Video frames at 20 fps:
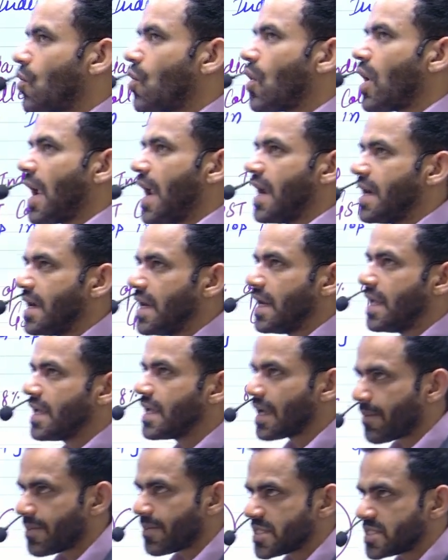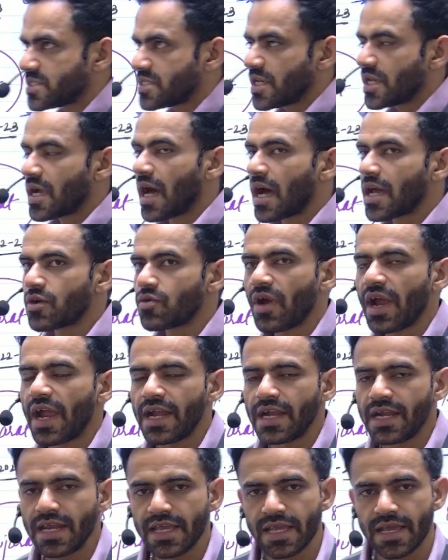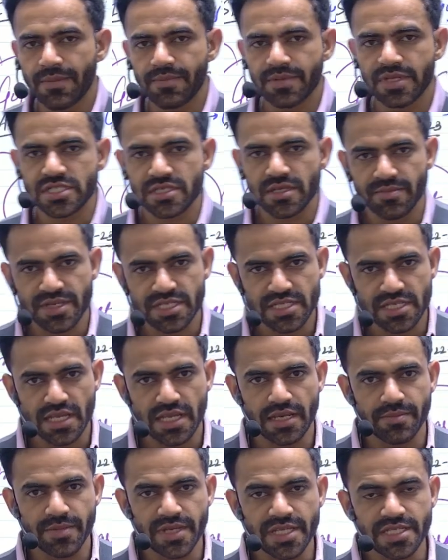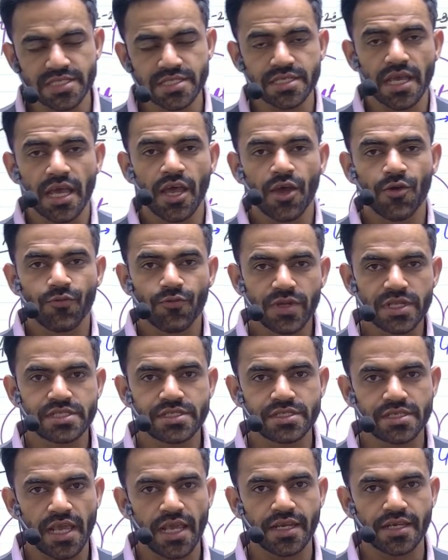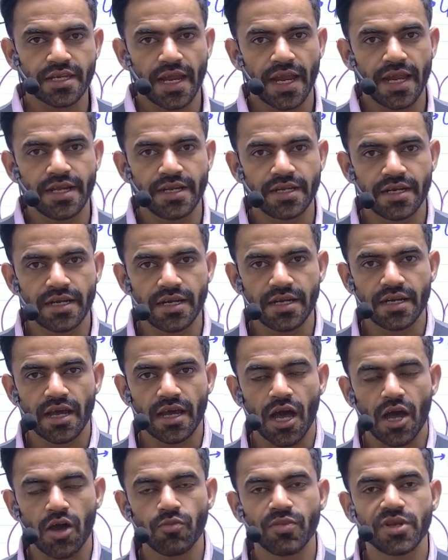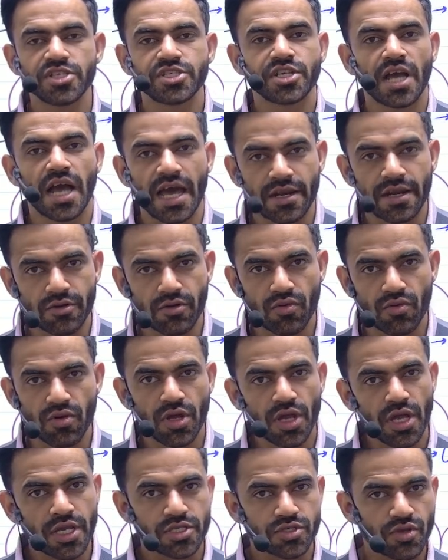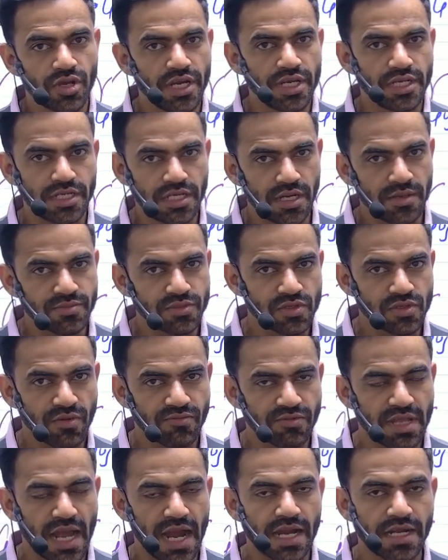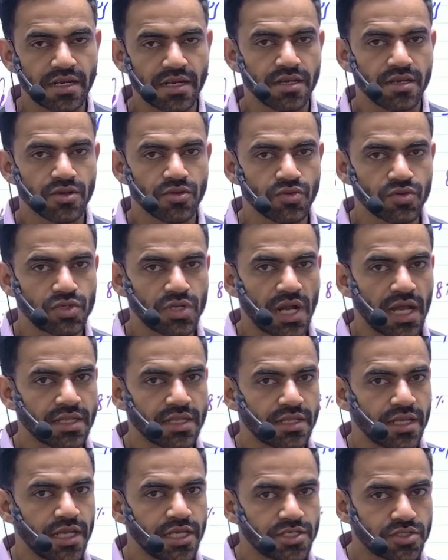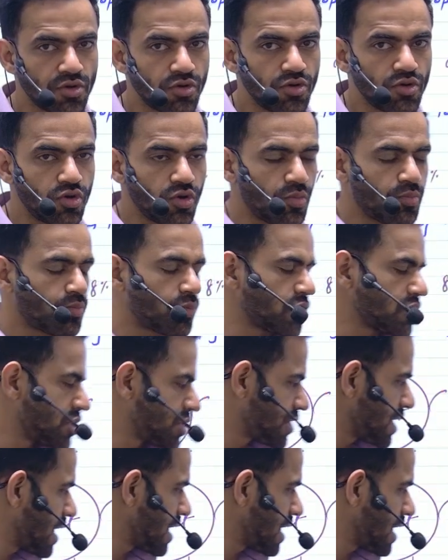handling capacity. Cargo handling capacity basically means which state handled how much cargo. So in terms of that, Gujarat is on top position,